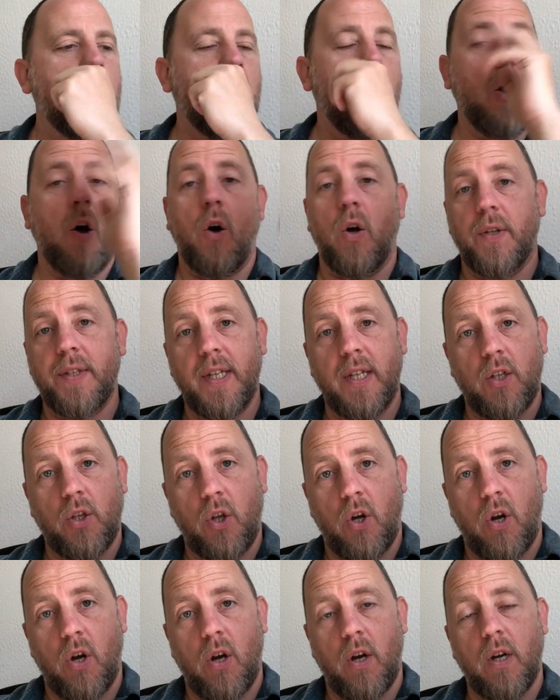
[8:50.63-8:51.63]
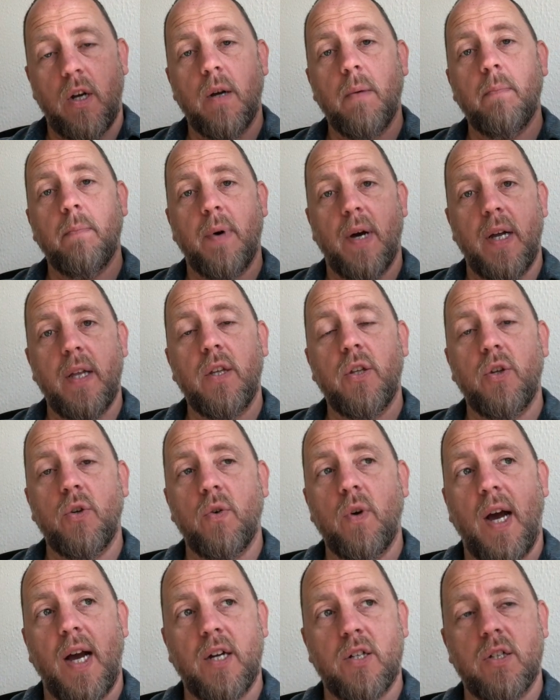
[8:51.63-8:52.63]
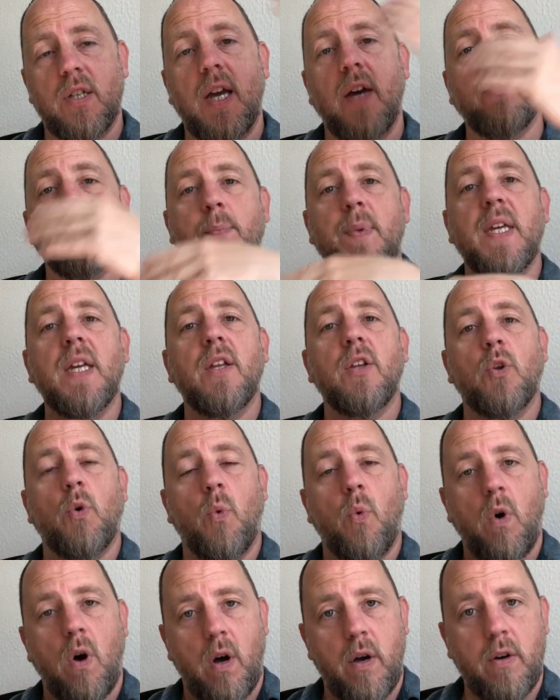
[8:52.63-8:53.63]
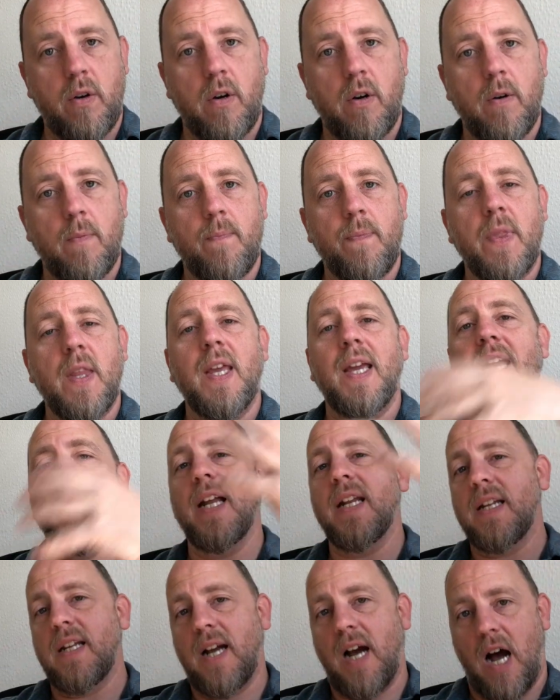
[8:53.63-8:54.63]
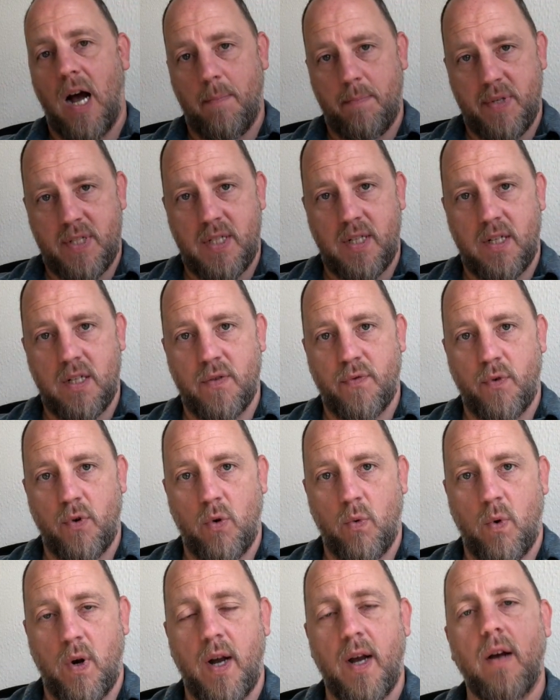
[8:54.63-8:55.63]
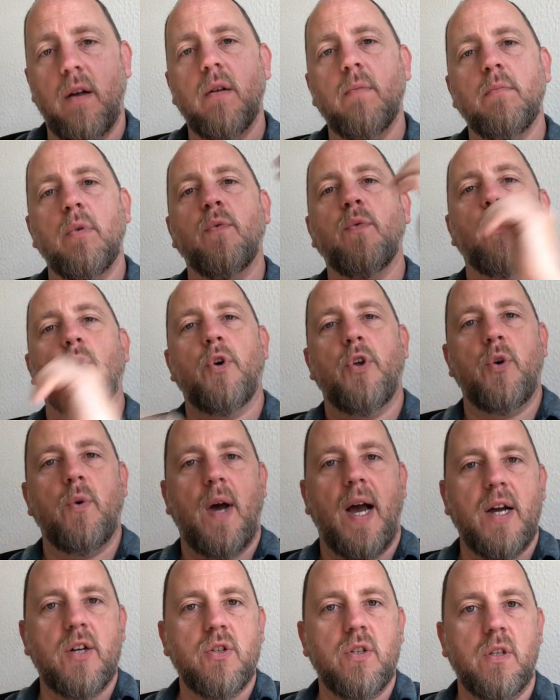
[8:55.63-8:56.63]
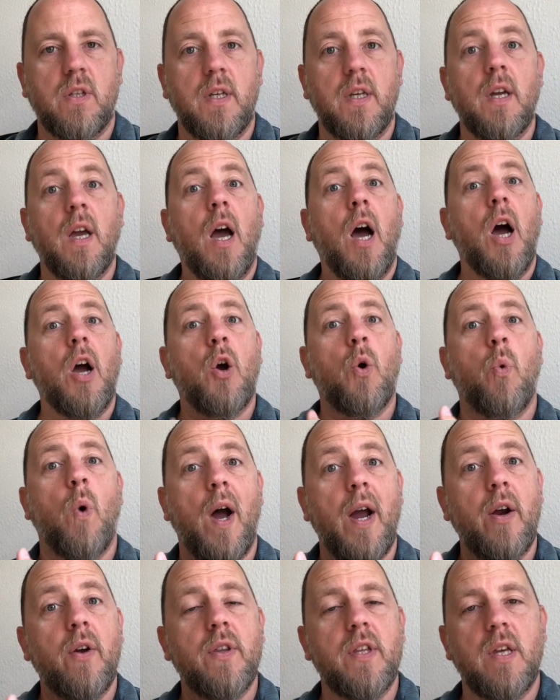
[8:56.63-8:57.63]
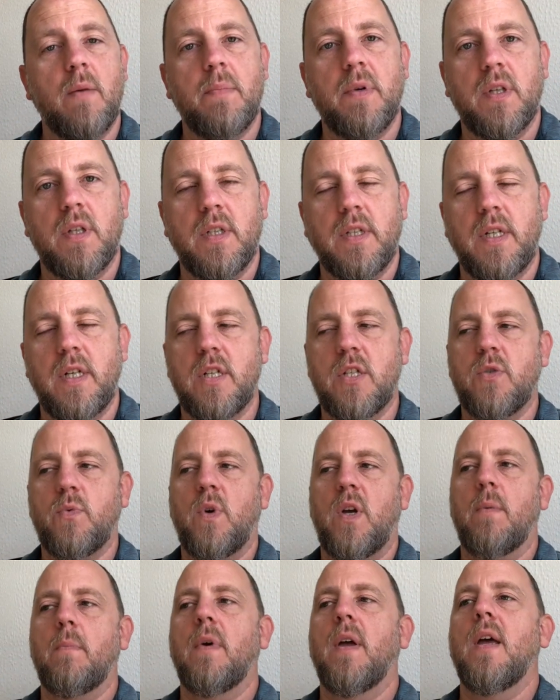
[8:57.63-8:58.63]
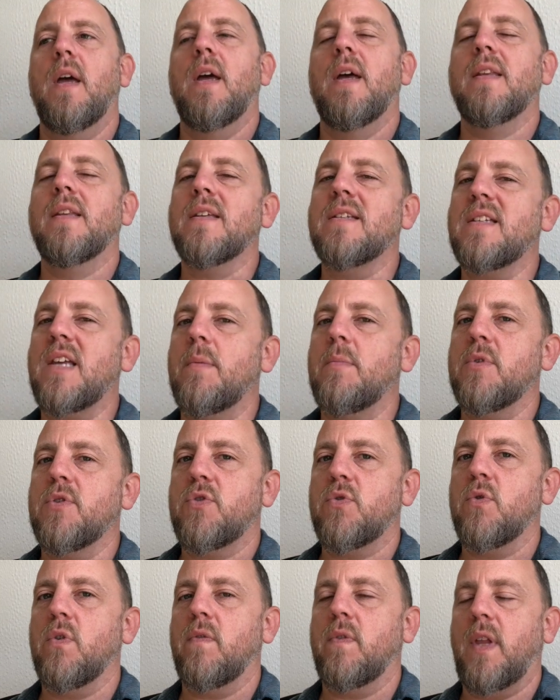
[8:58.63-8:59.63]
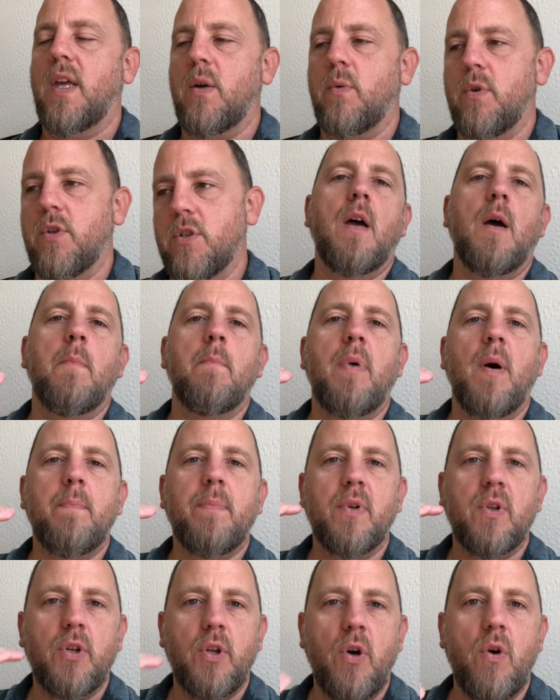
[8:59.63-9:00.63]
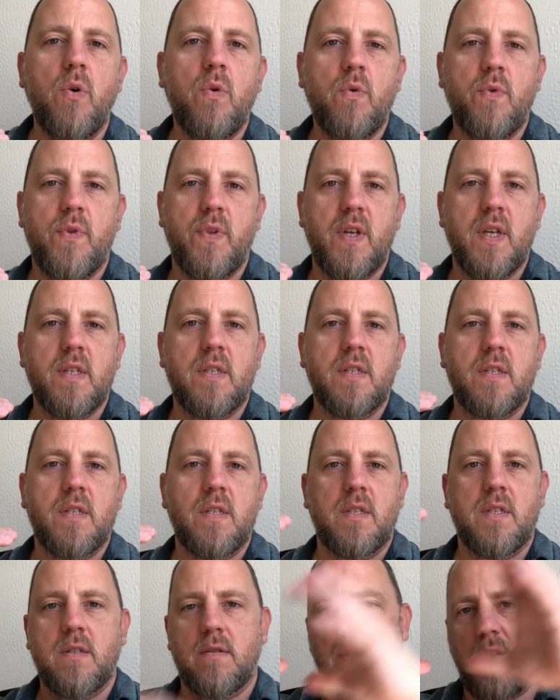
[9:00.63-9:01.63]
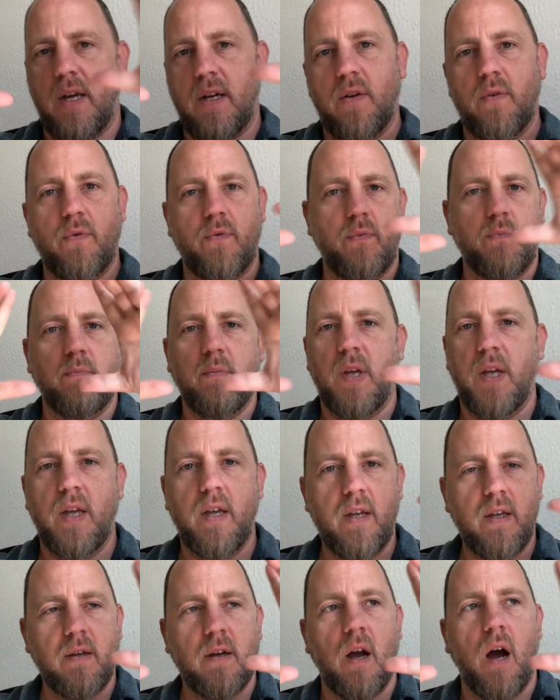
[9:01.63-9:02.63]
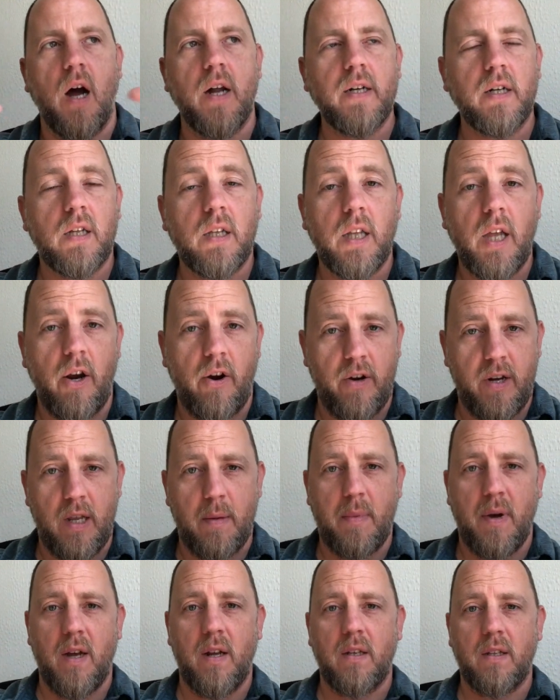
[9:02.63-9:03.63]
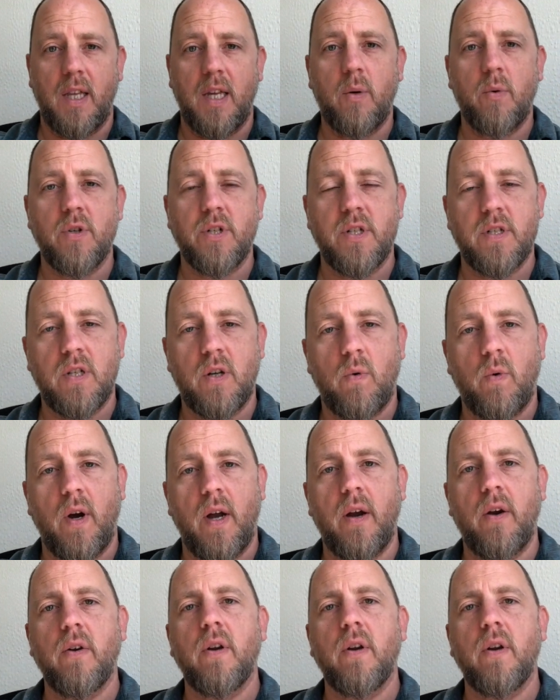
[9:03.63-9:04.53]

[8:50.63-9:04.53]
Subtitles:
all day long, but you actually have to be in the water incompetent for a while before you actually acquire the ability to swim. The same is true of language. But below this kind of unclarity about how language is acquired,